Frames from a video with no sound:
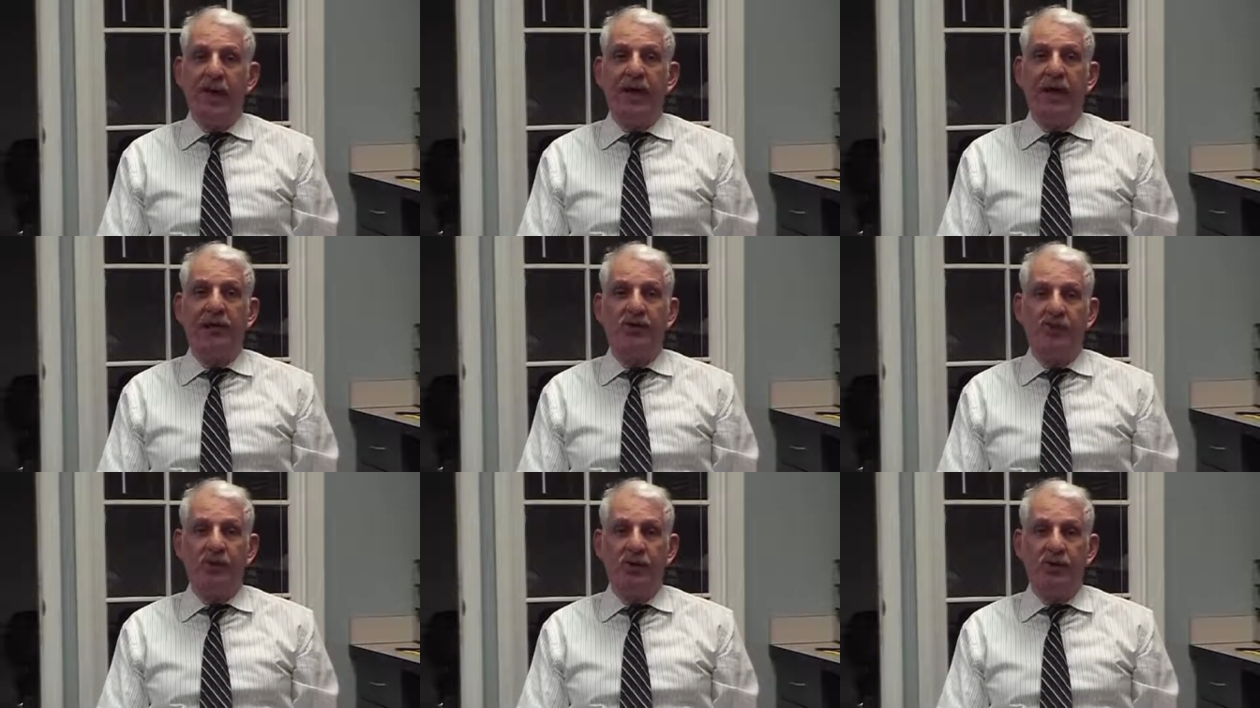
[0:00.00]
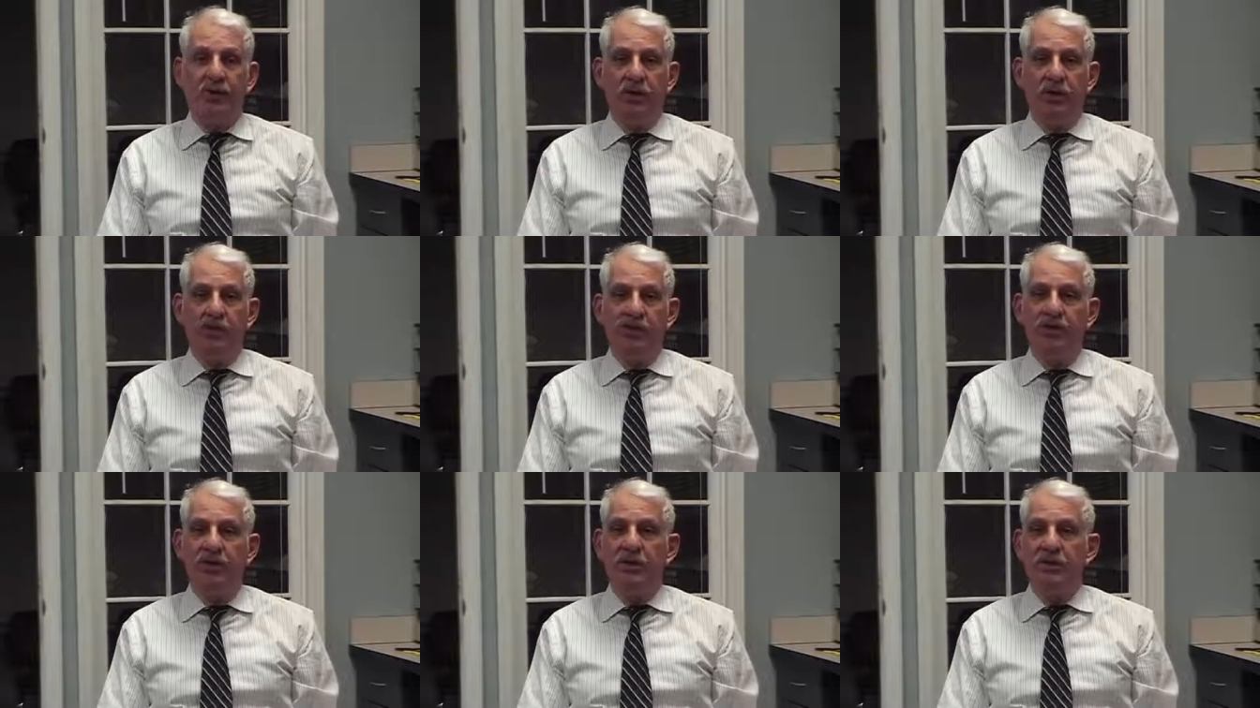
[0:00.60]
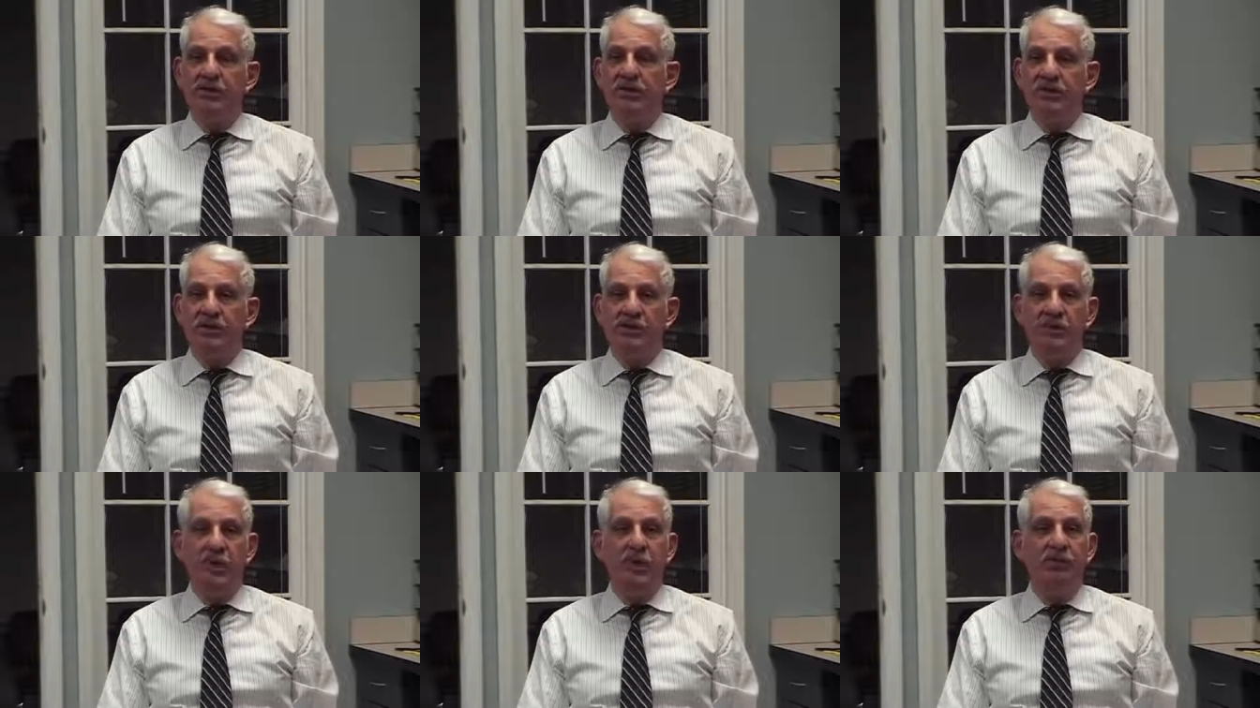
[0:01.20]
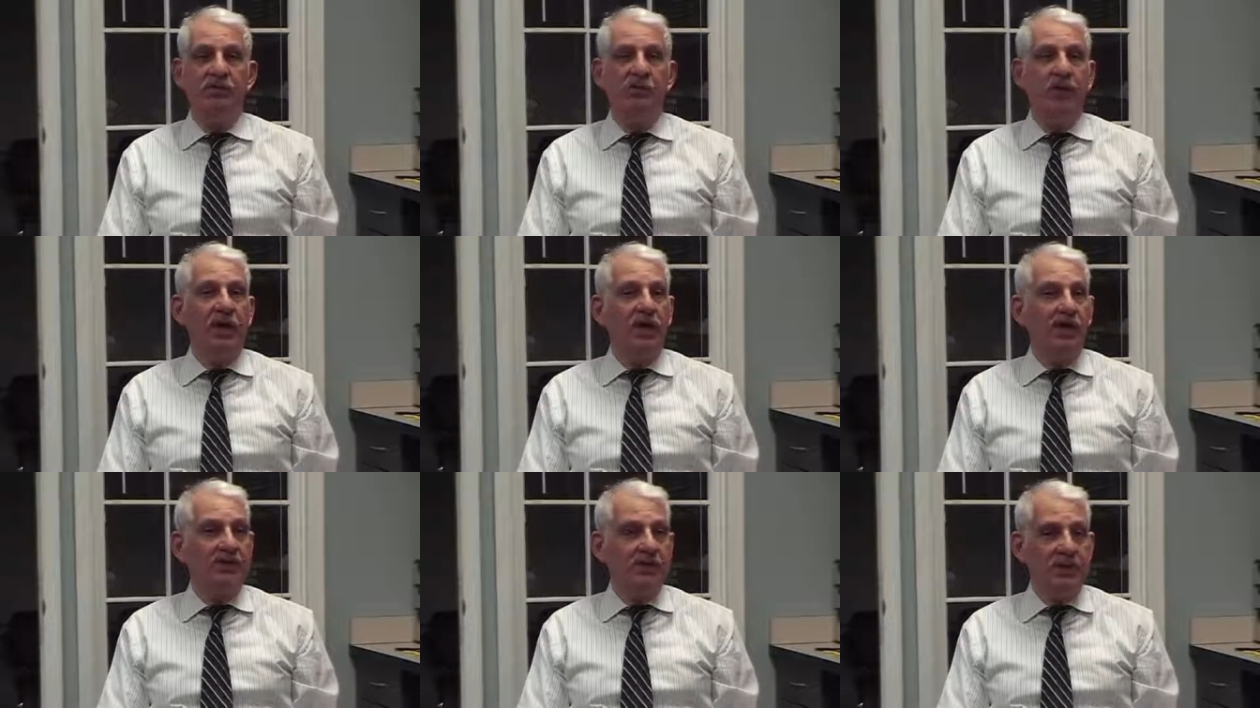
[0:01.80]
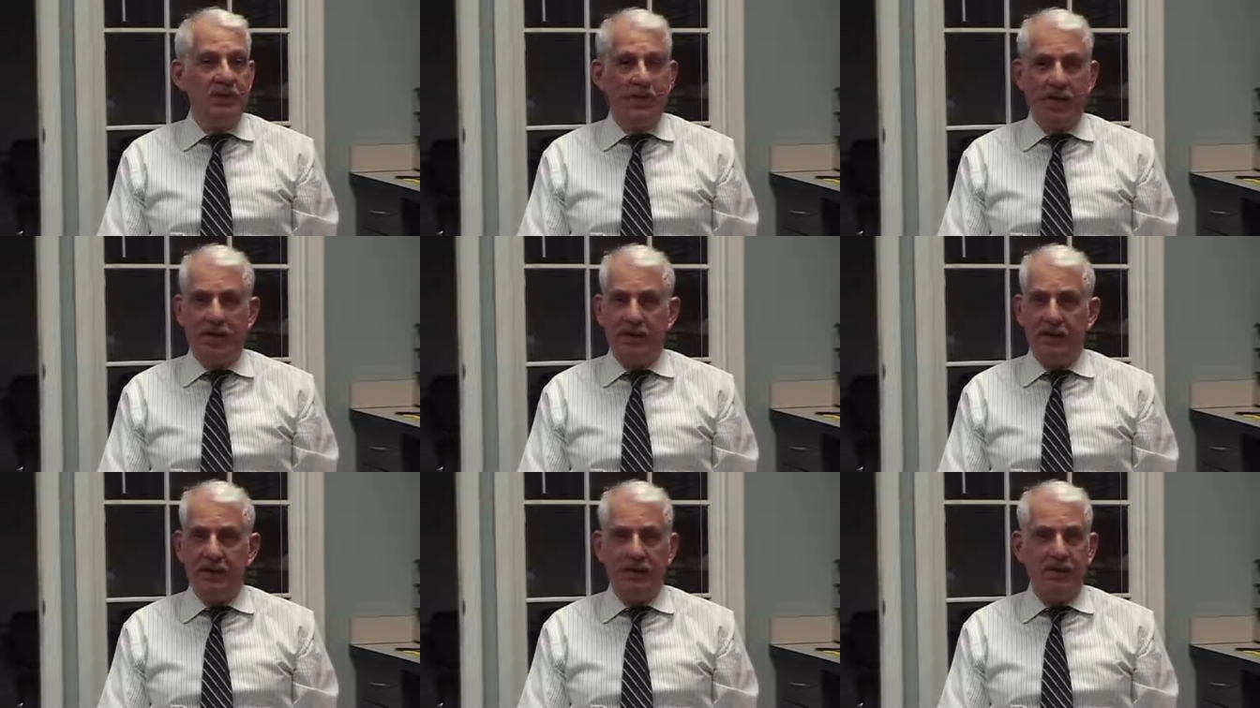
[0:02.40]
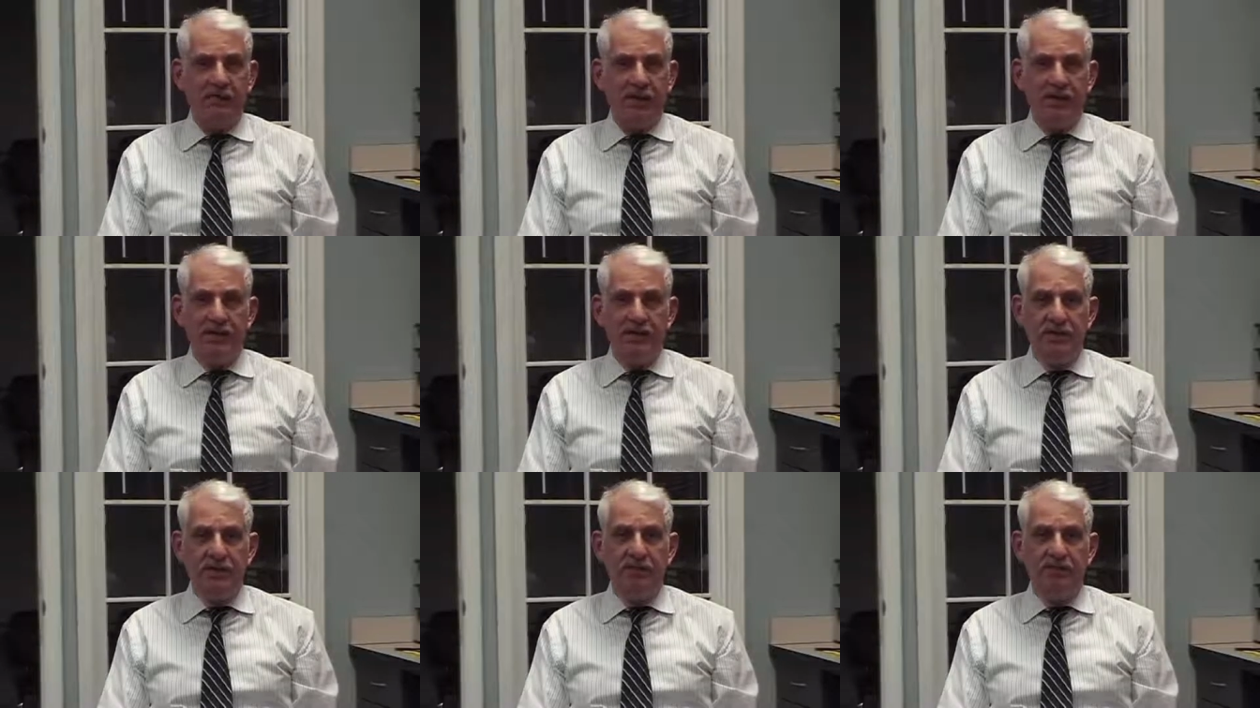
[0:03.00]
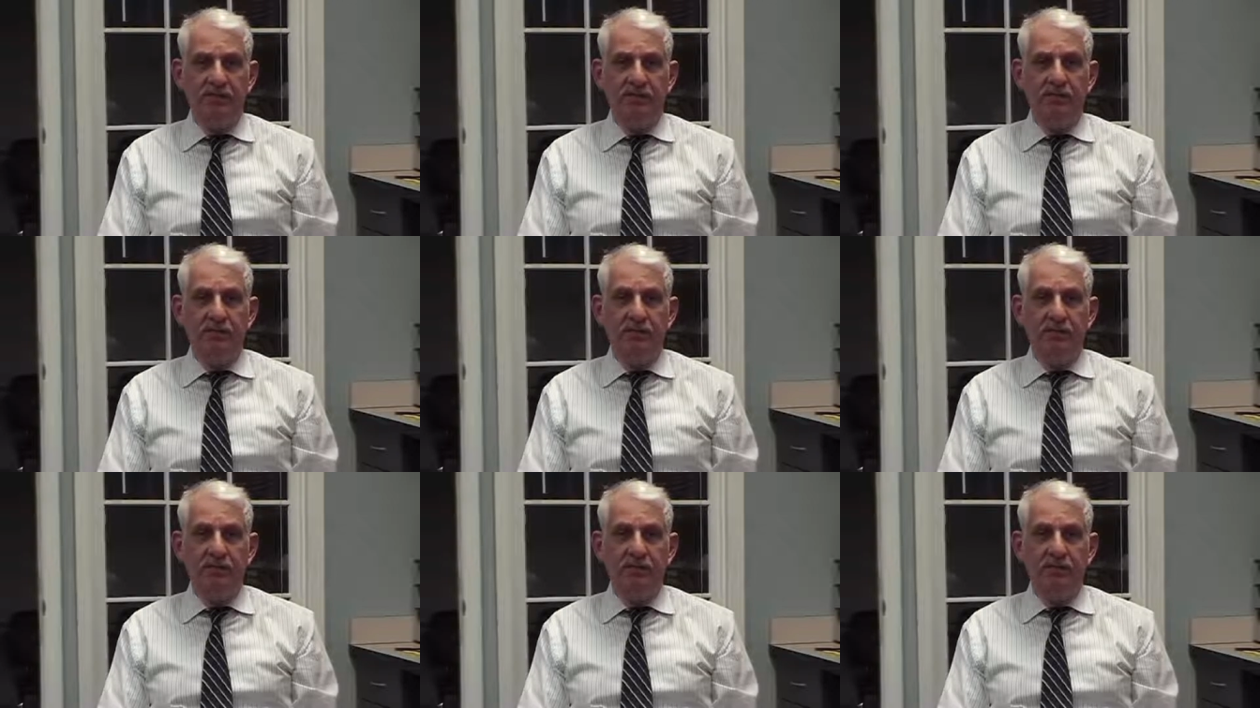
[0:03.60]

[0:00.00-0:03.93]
and for adults because it's safe and it's not invasive.